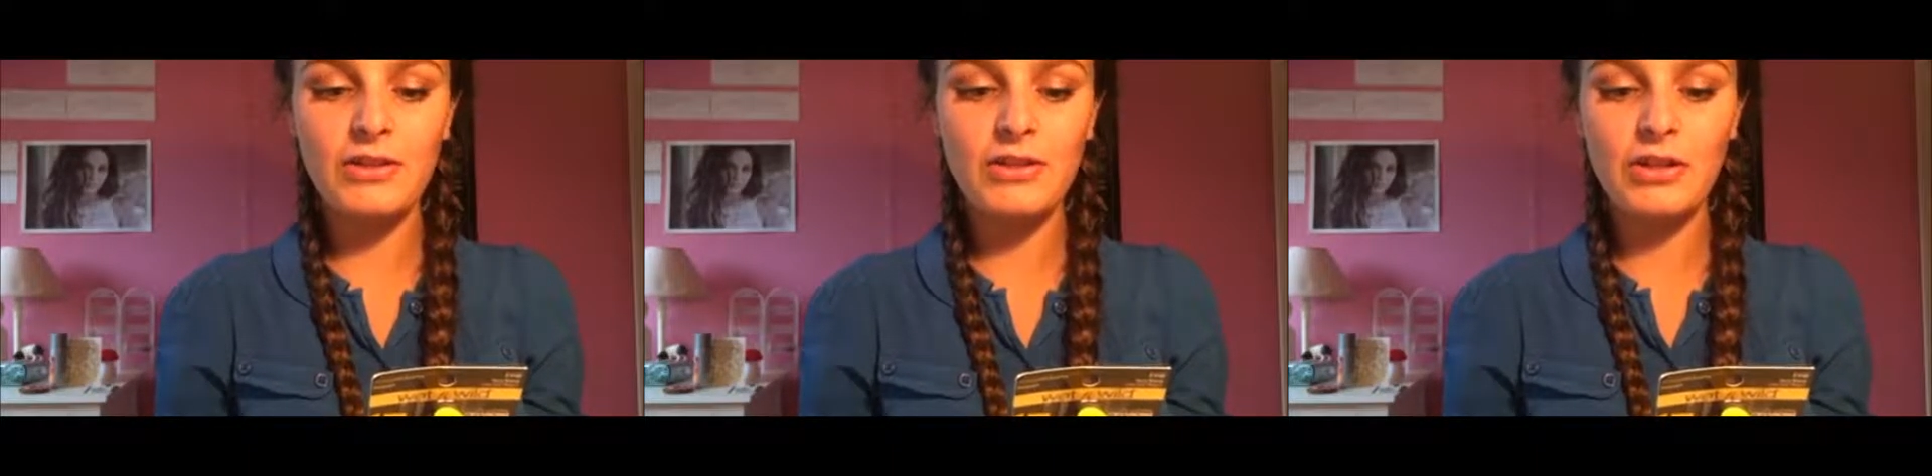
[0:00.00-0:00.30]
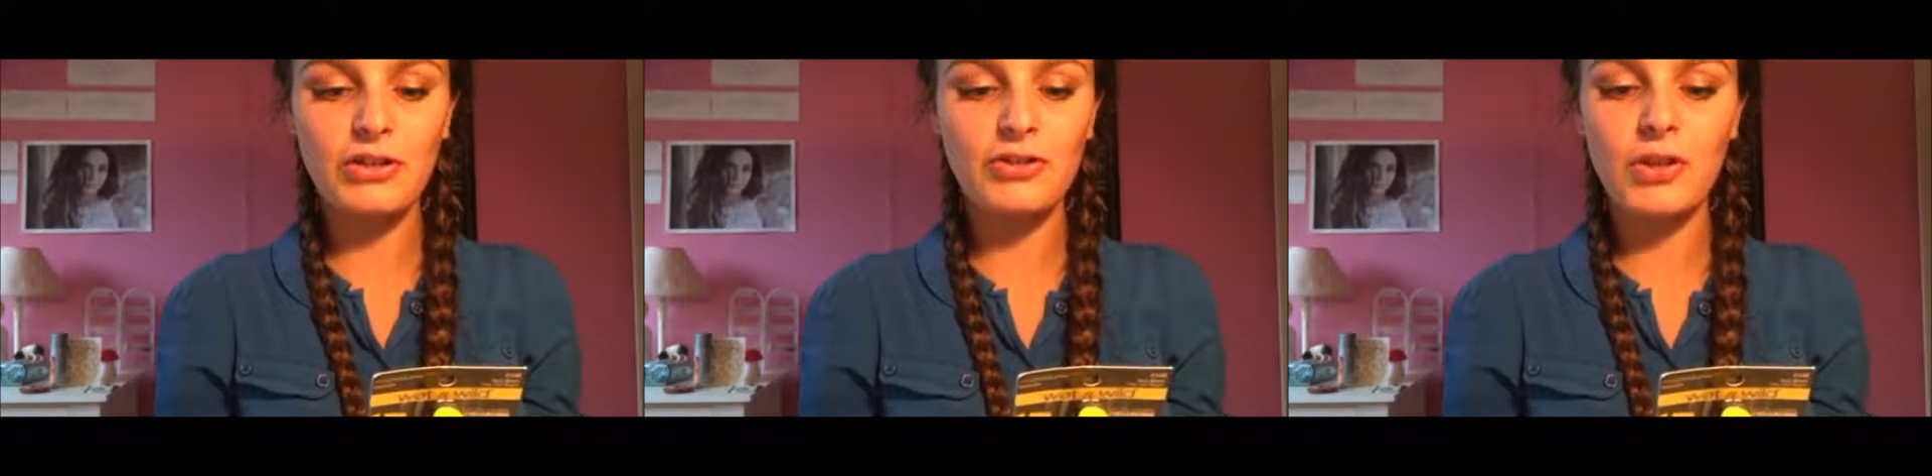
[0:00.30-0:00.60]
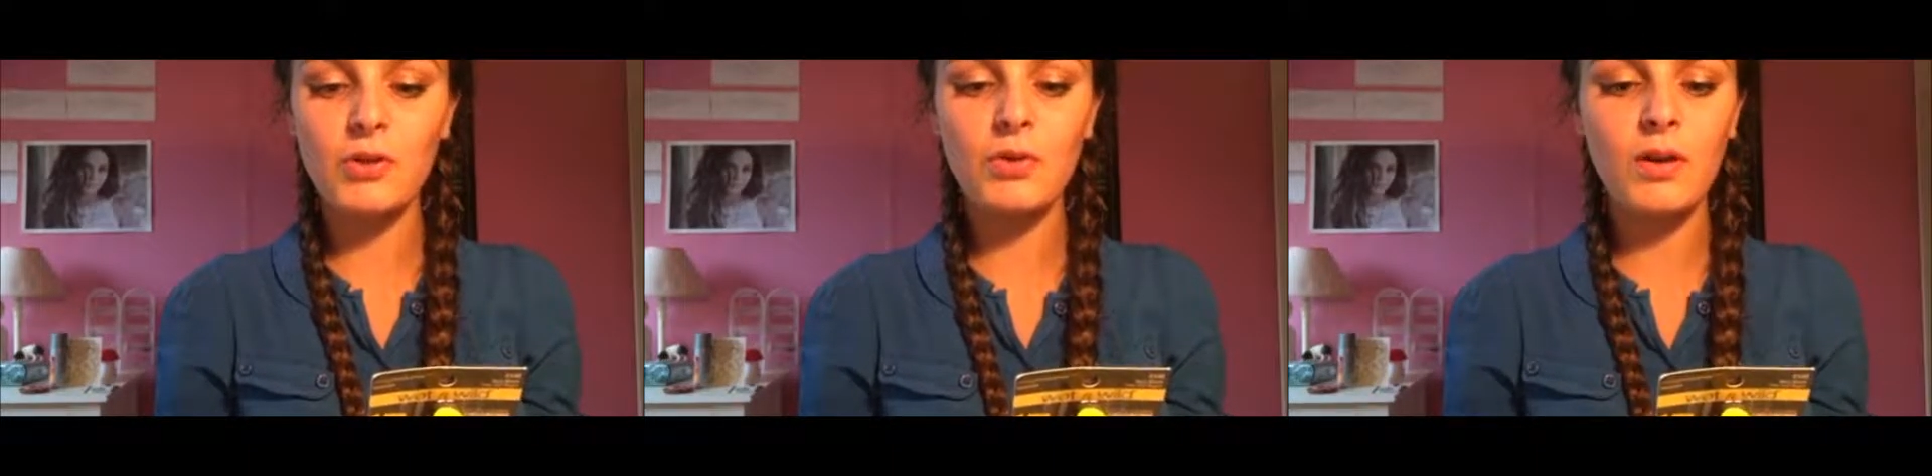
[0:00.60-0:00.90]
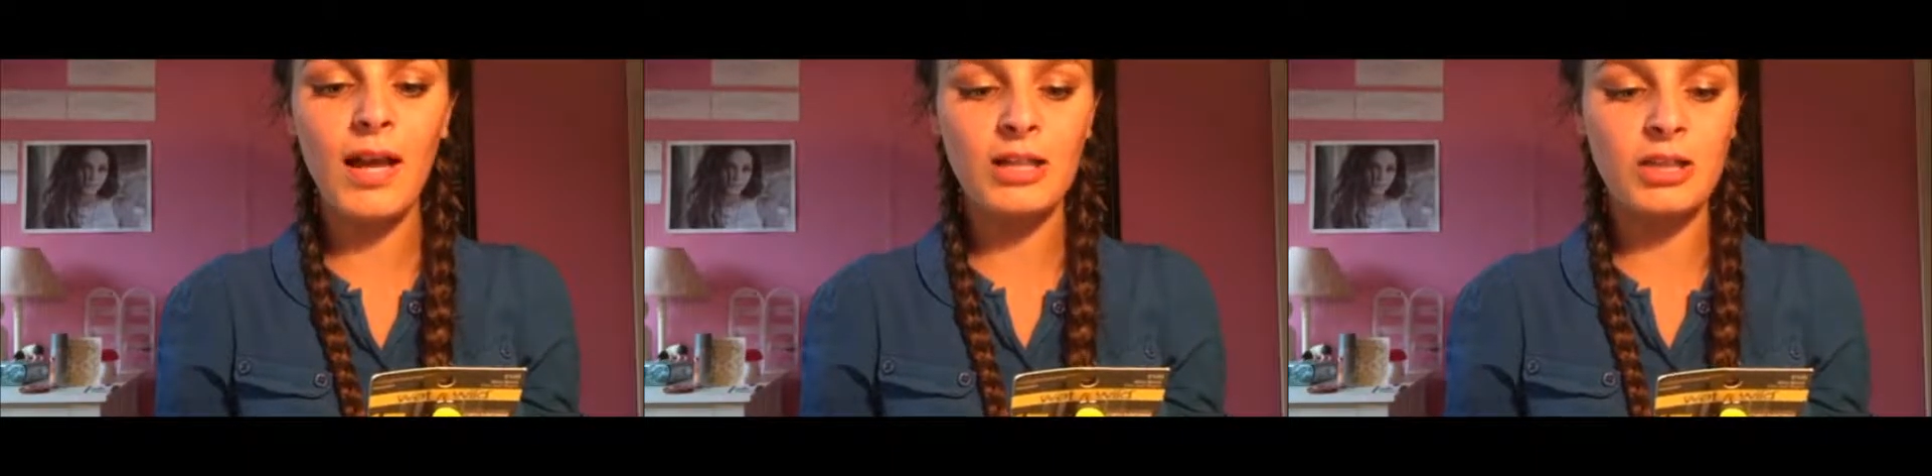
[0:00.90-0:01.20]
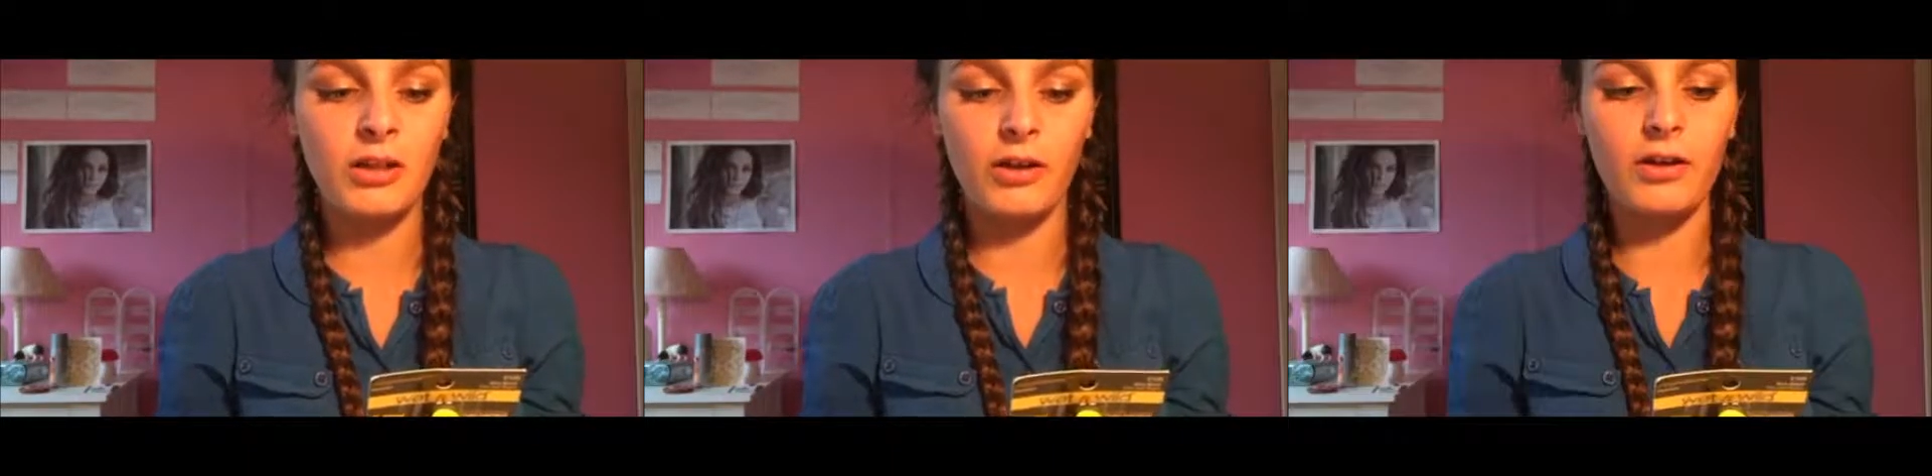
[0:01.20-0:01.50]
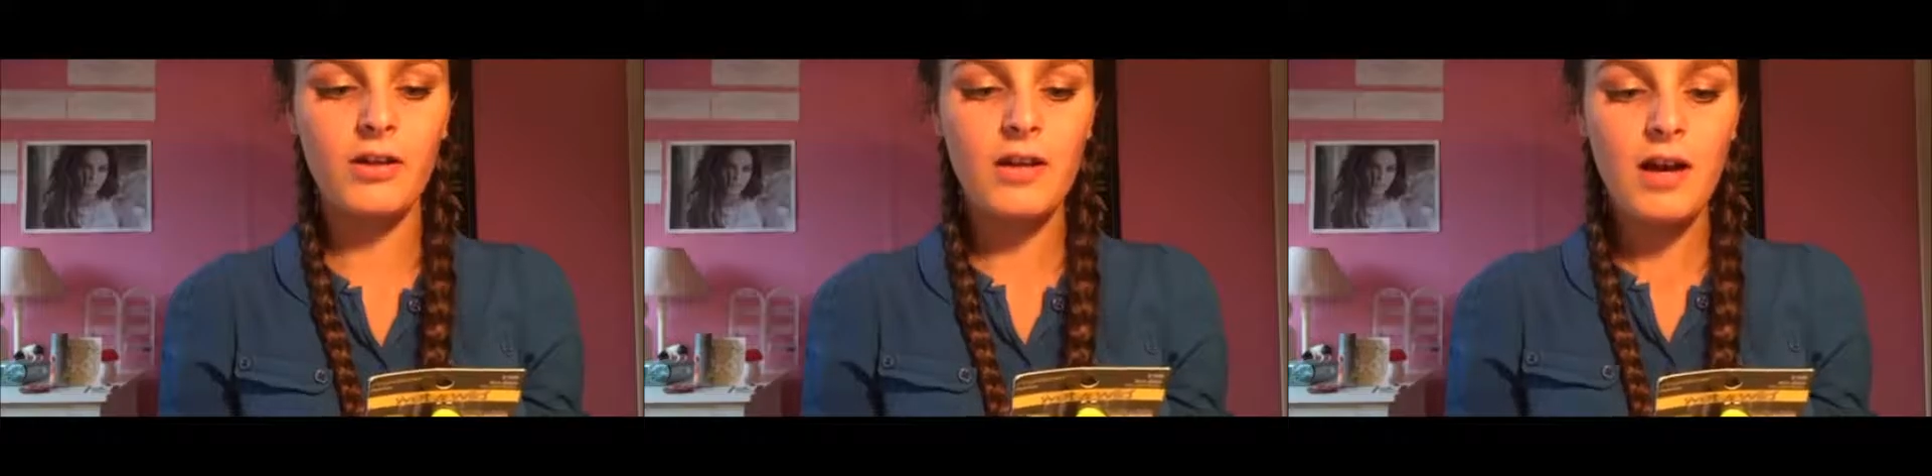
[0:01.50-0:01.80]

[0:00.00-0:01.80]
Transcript: you to control your lash look